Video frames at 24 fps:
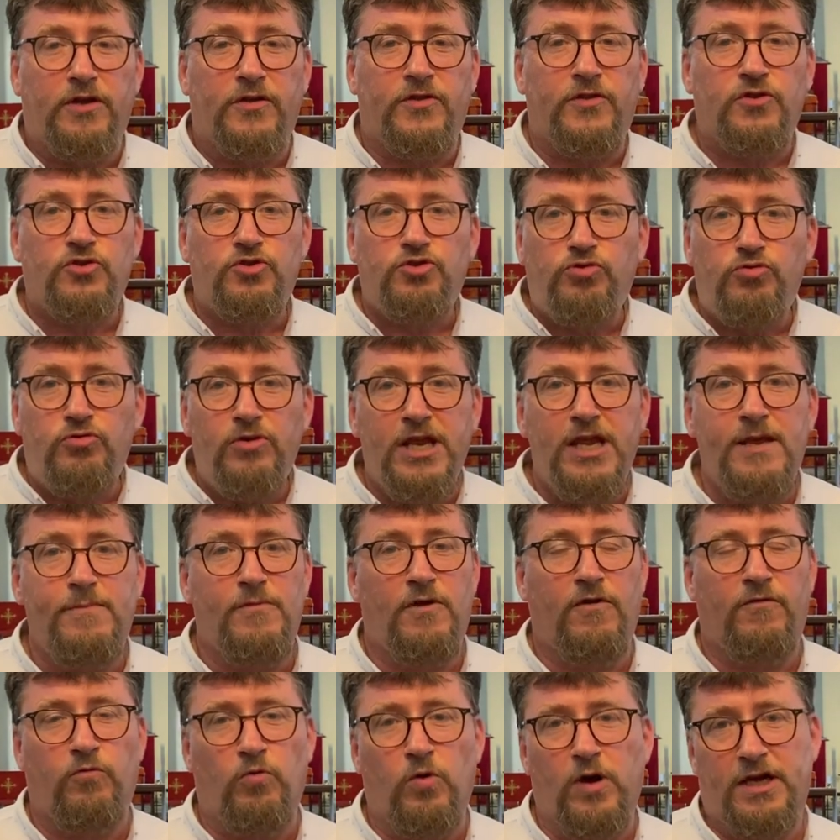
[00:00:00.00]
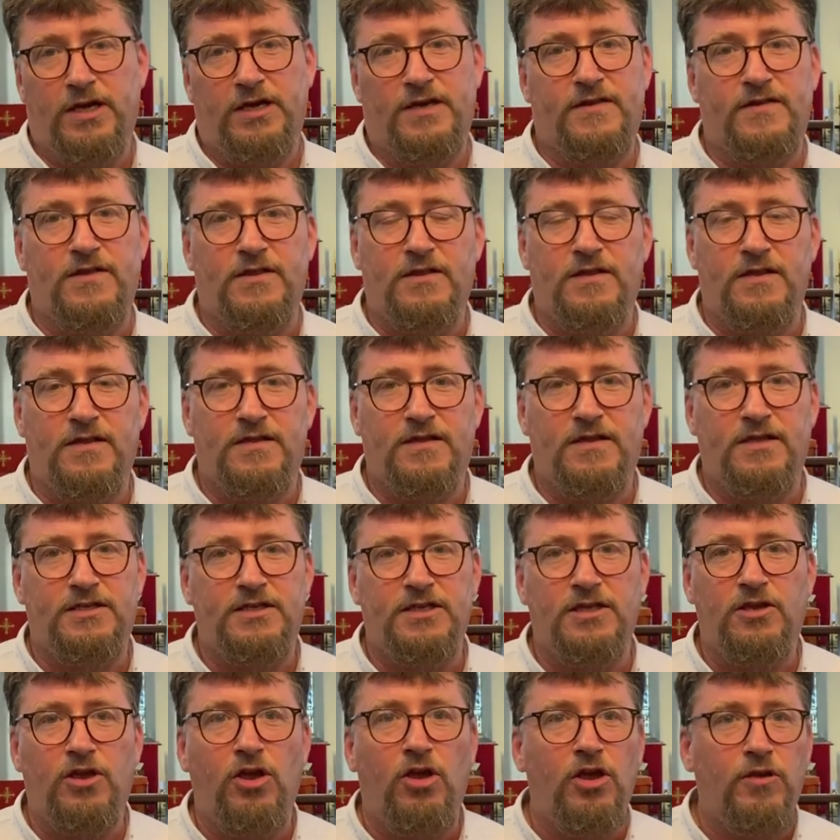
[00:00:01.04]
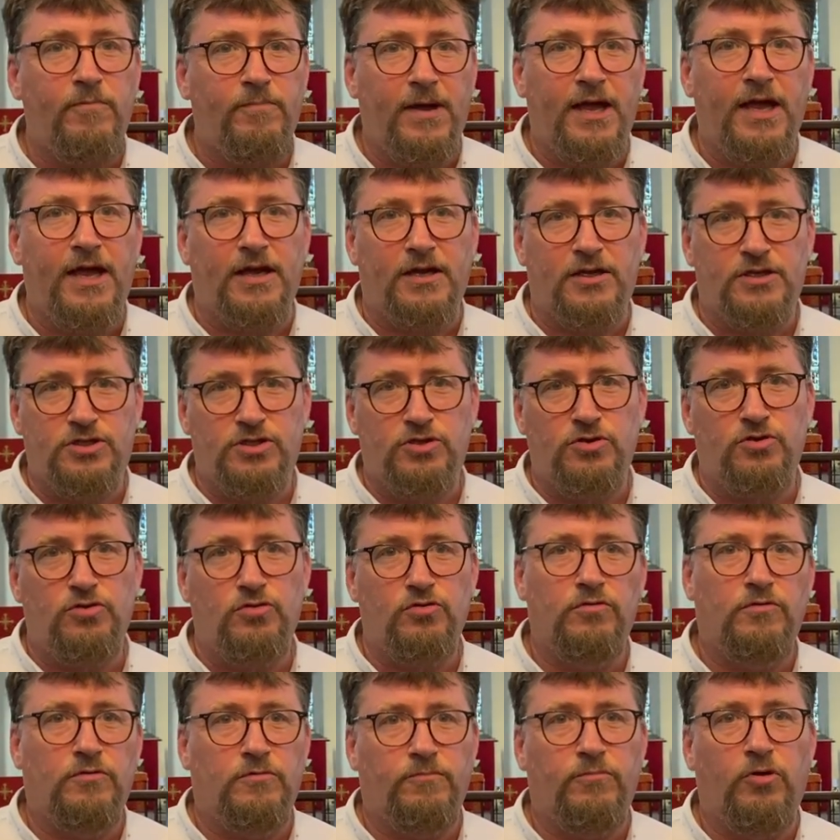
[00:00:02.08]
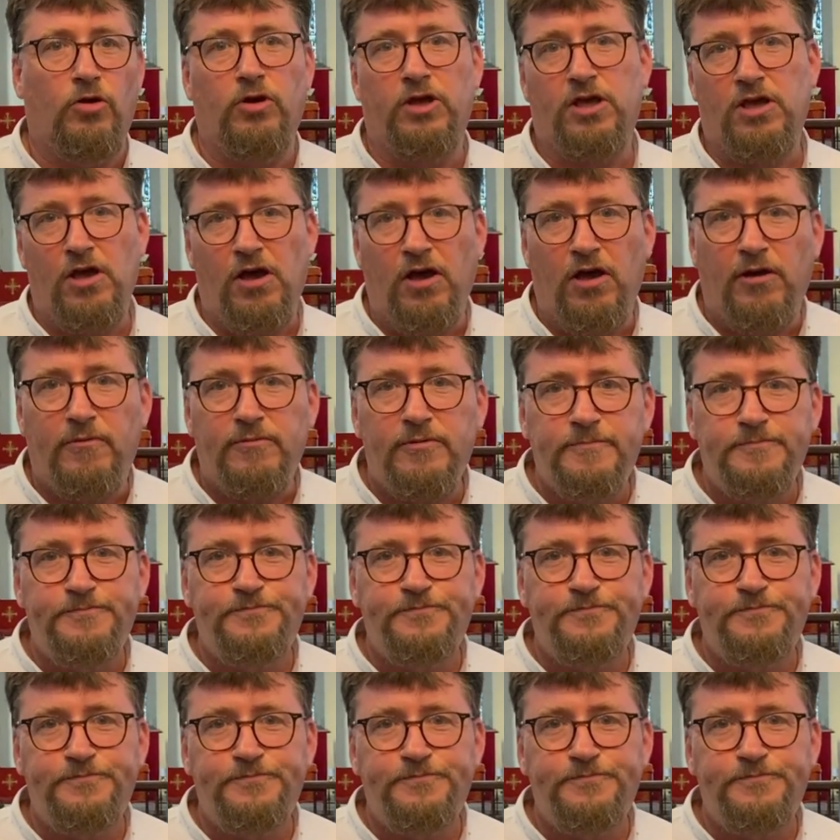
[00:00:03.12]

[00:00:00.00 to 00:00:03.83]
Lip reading: a stream of witness in this city going back to Polycarp.